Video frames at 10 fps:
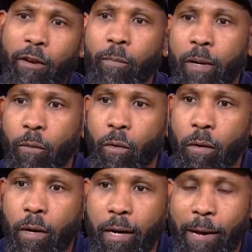Gerry
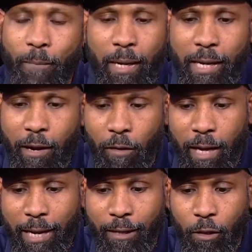Monroe. I met Gerry
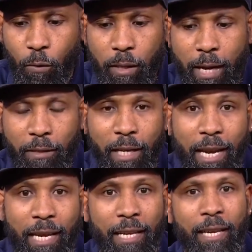like in
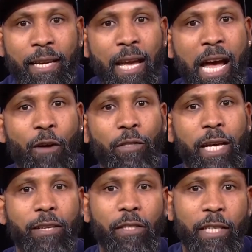2008. I was
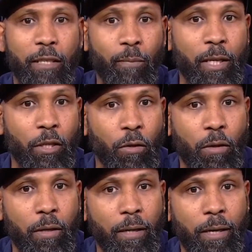actually his
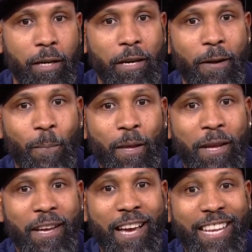mentor.
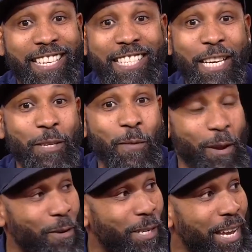I didn't teach him
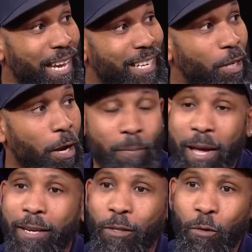everything. I taught him
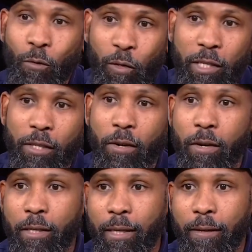how to do the
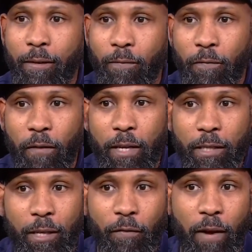research and figure
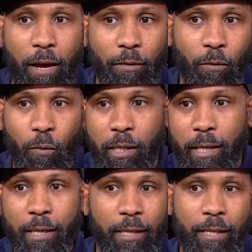stuff out
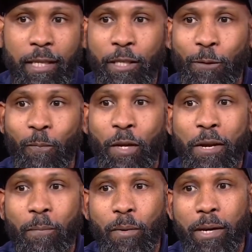within the system.
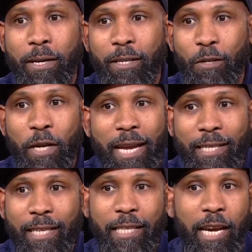But you can't
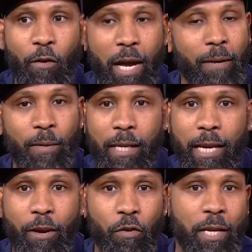teach Gerry how to be
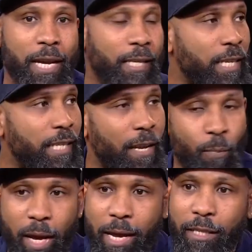Gerry. You can't teach that
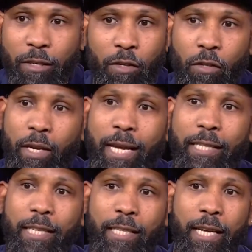passion. You can't
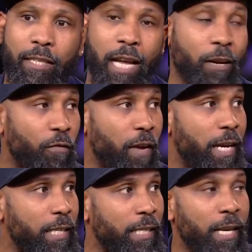teach that
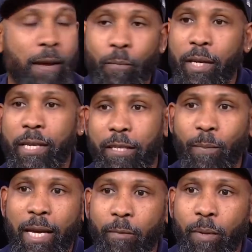sacrifice. But he's
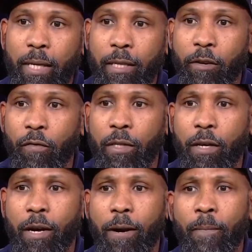made a big difference.
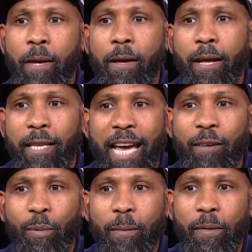A lot
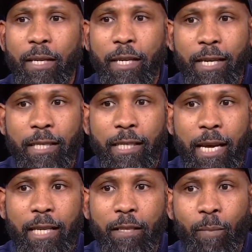of people didn't
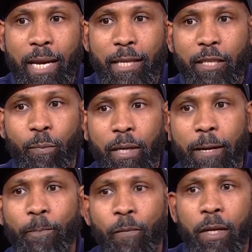understand his methods,
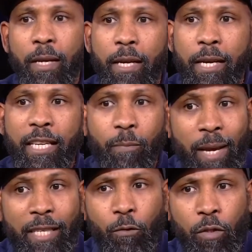but his
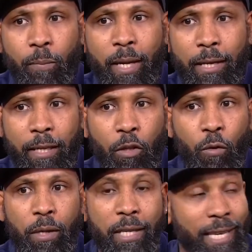methods was better than
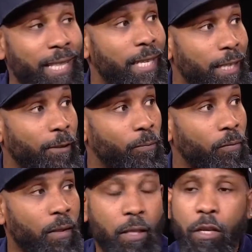doing nothing.
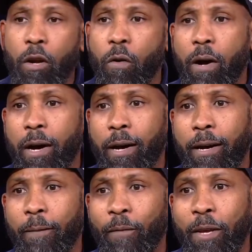You know,
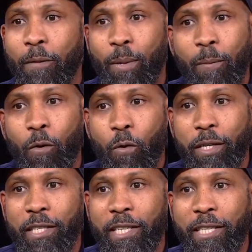people
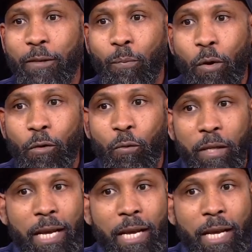questioned his approach when